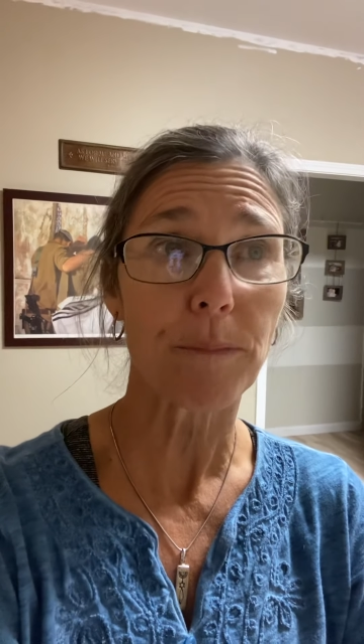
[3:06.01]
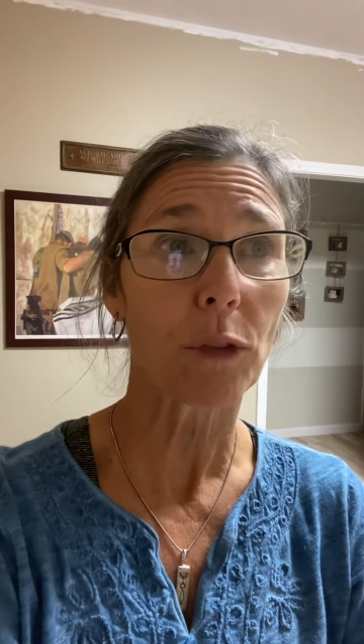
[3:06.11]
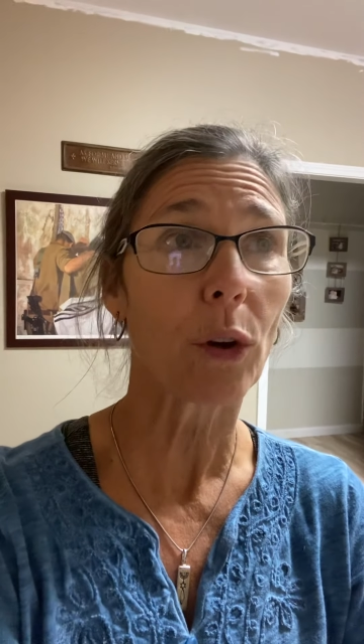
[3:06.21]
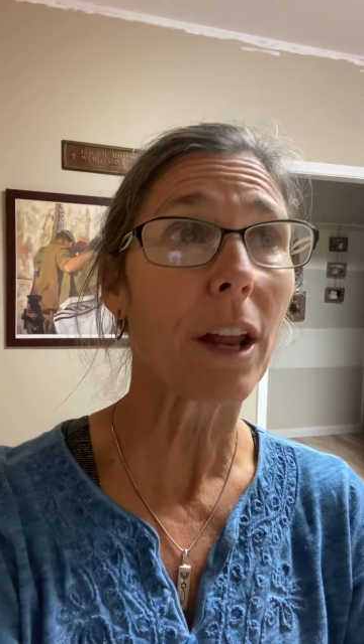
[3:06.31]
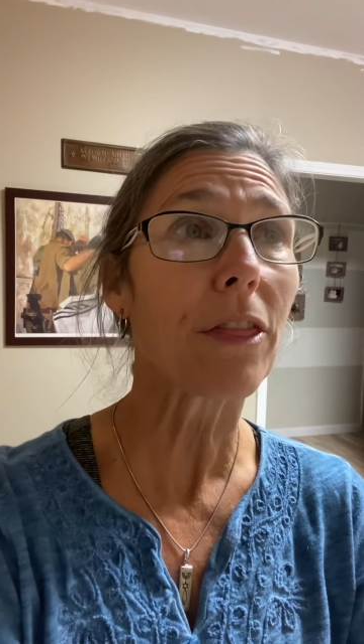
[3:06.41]

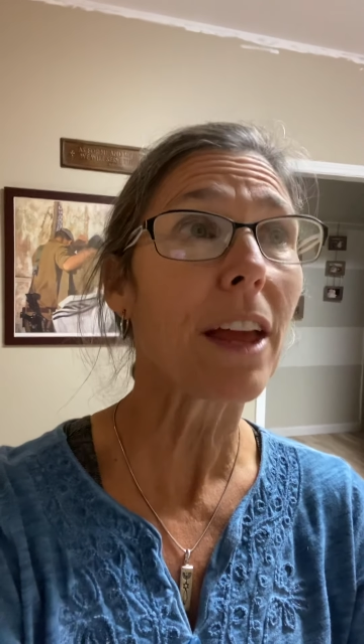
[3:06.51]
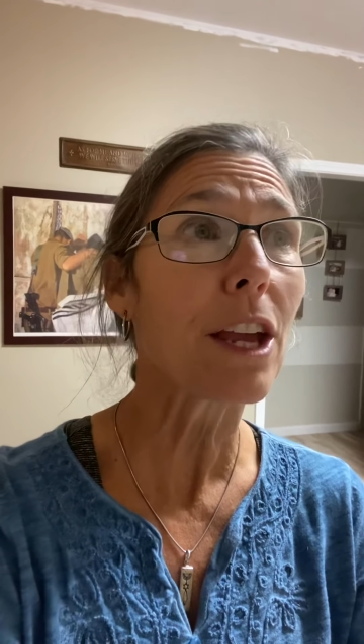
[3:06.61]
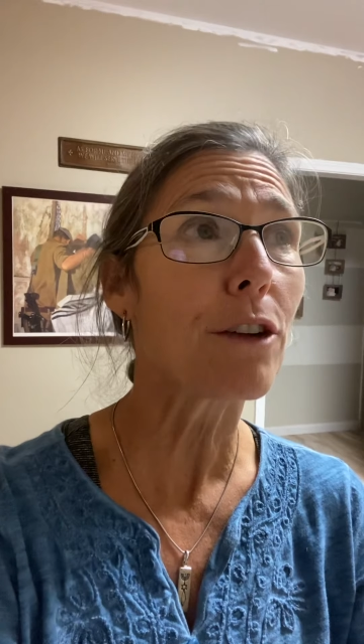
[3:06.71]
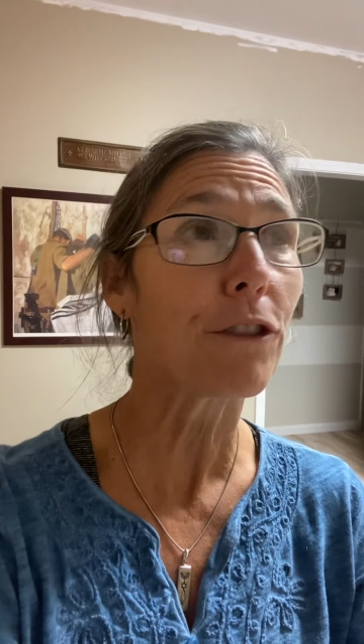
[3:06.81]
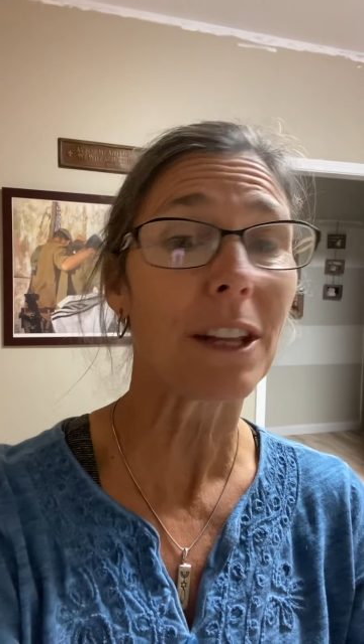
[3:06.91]
Lord, I thank
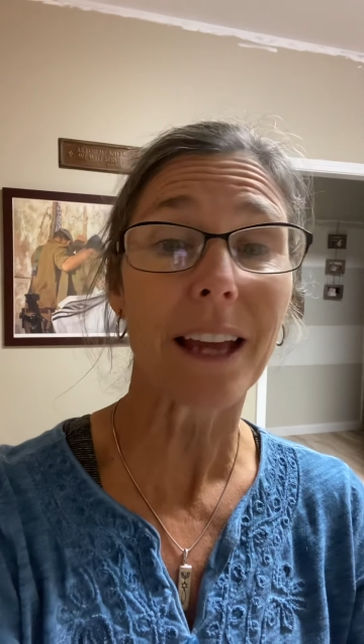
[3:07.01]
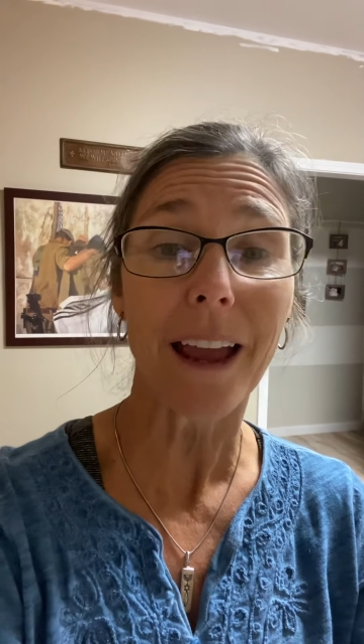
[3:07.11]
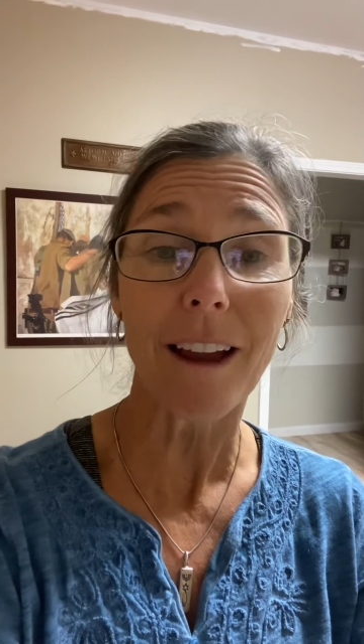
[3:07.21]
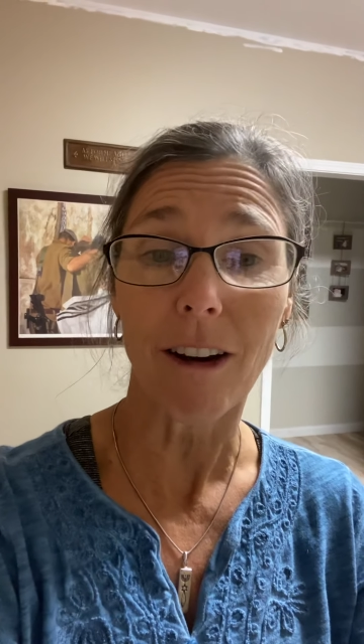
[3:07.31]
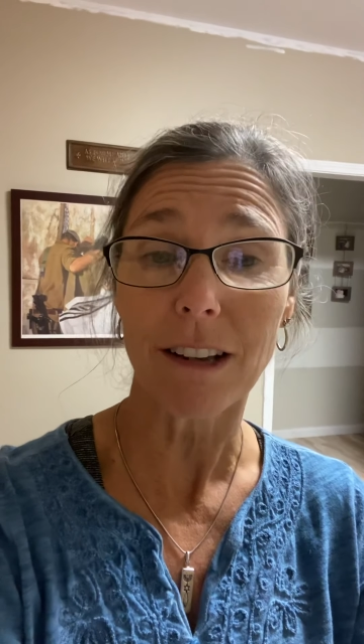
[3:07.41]
you for the
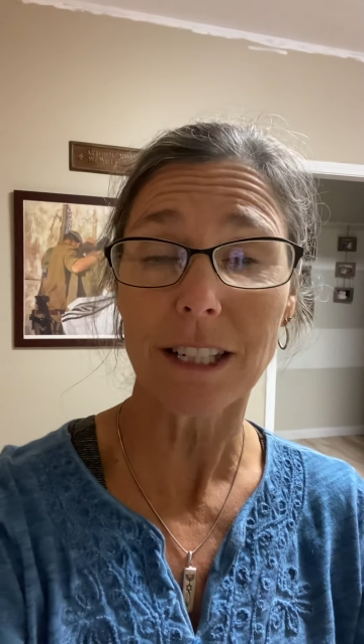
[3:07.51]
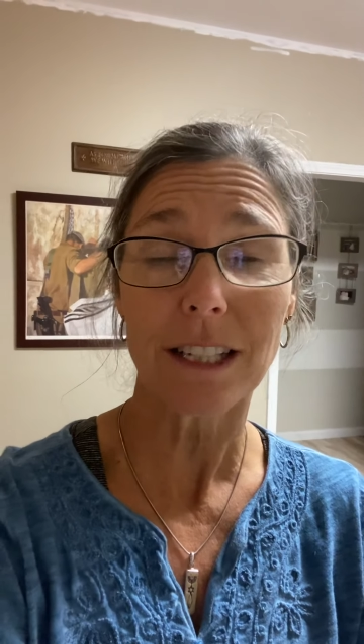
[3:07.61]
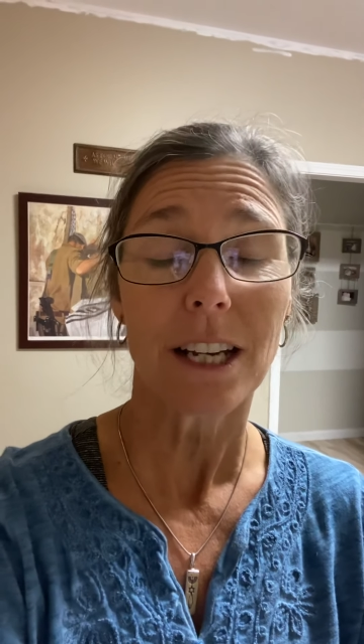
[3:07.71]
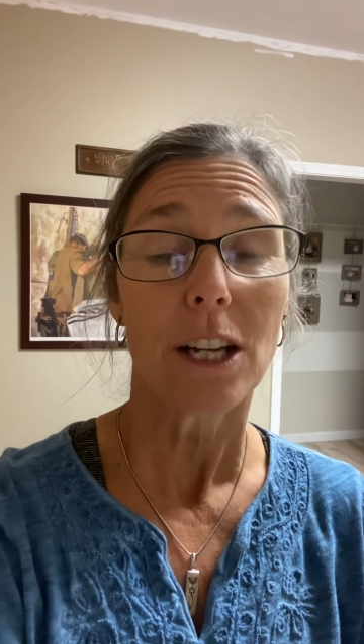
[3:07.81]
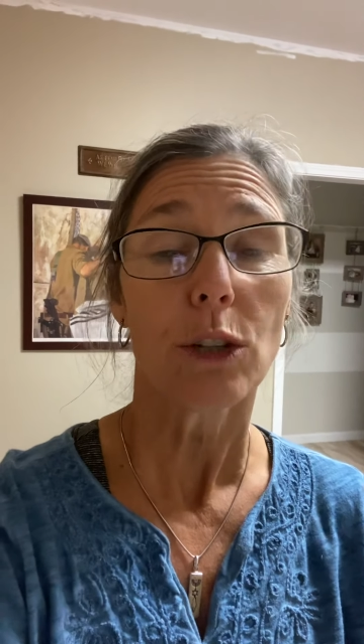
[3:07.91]

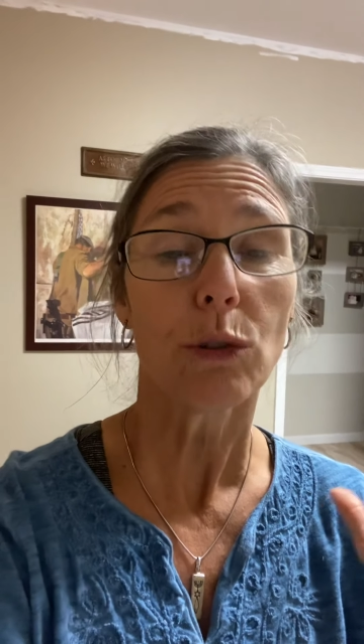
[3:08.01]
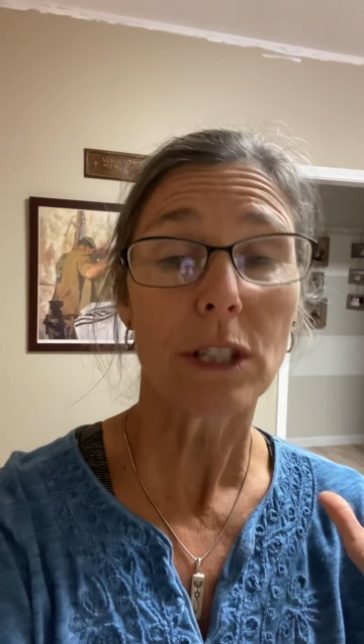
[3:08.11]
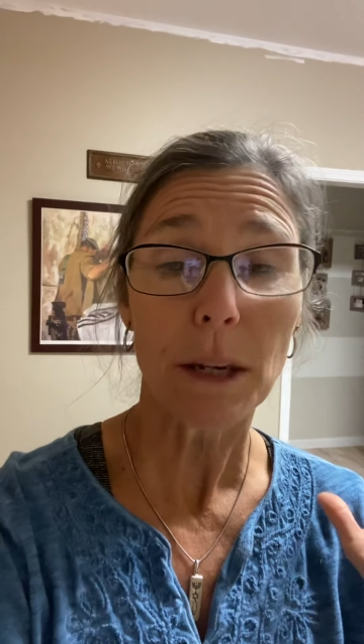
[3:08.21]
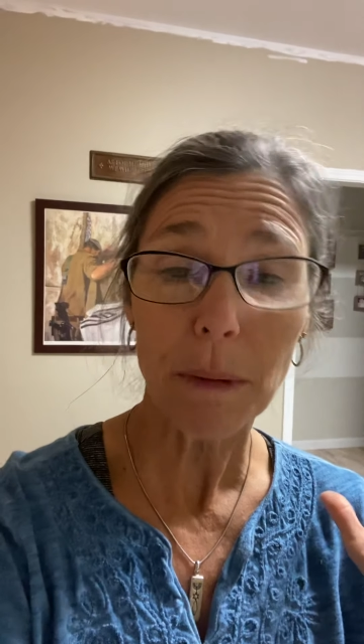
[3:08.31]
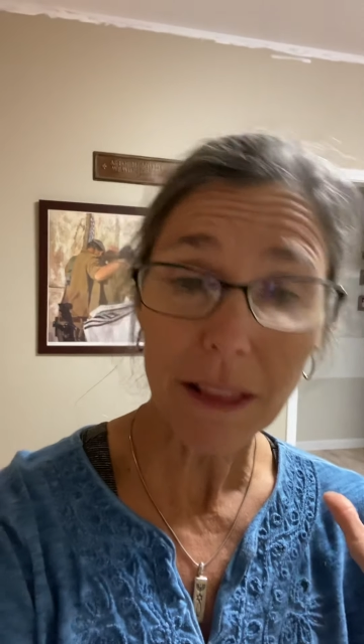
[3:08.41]
chaos. You
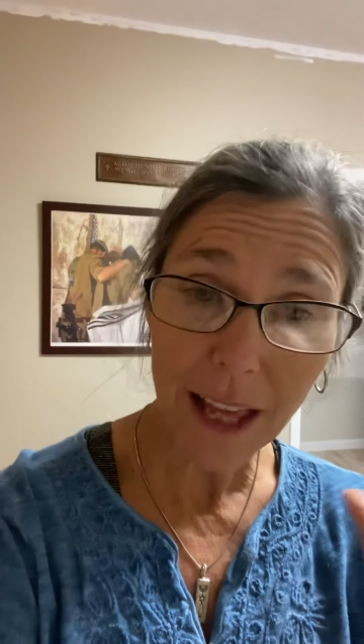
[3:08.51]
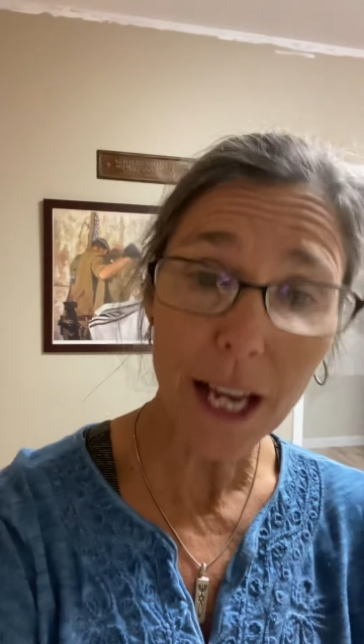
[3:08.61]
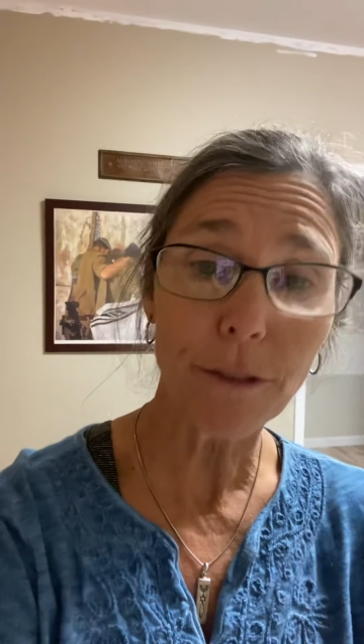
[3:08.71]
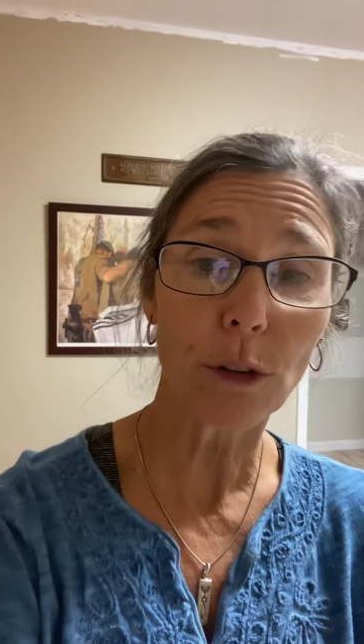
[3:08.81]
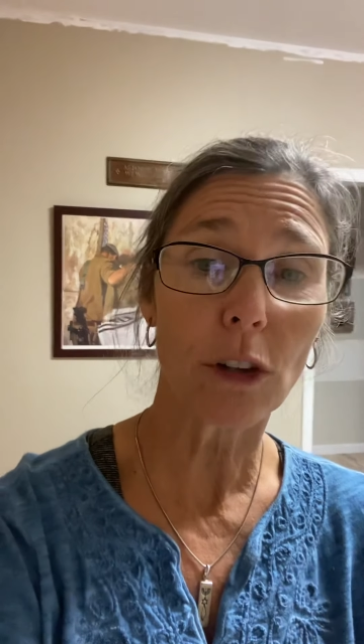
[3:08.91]
said be
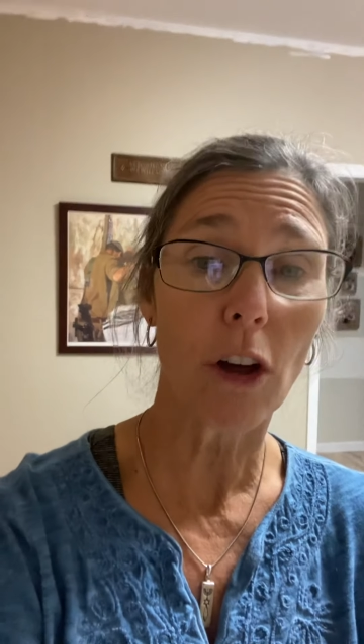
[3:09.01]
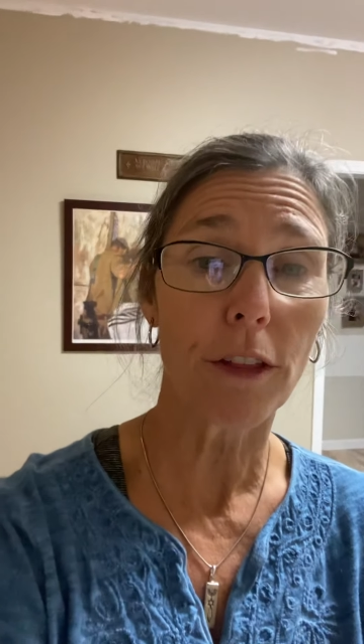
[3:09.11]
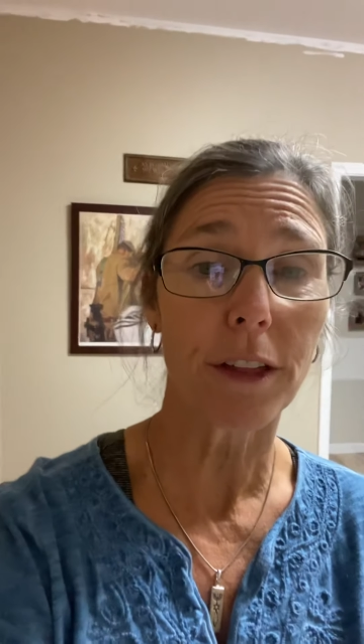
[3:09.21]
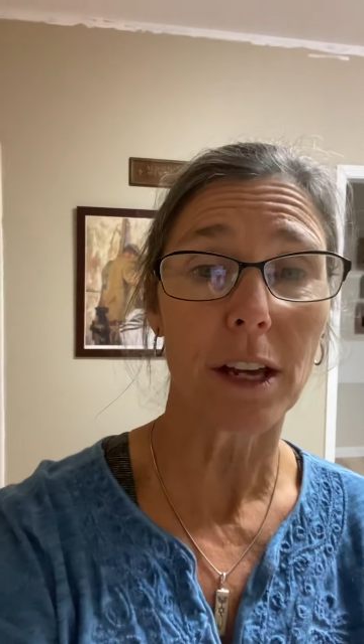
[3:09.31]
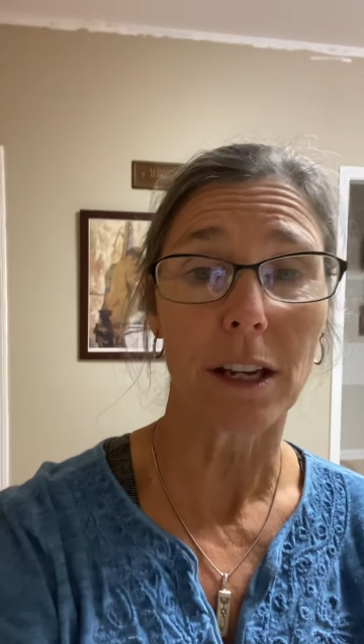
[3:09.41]
thankful in all
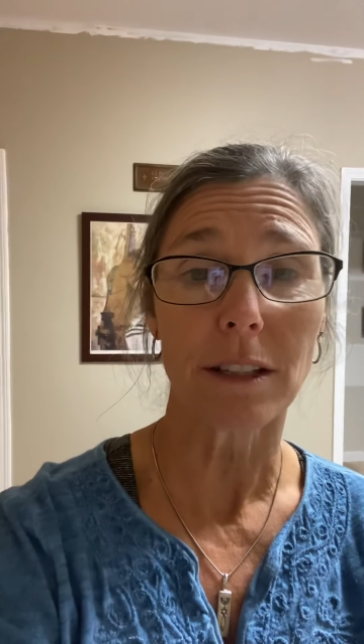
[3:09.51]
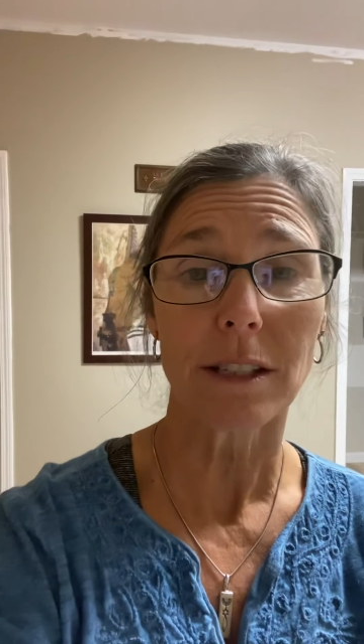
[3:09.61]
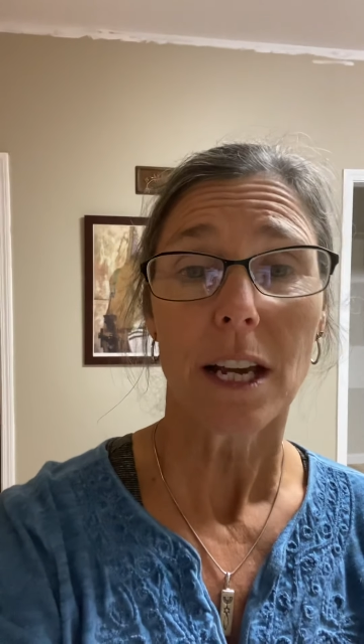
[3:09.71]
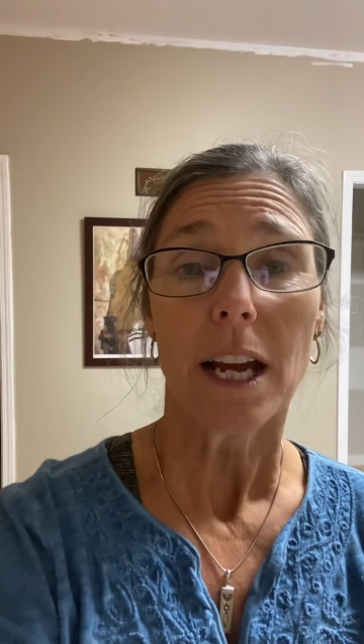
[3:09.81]
things.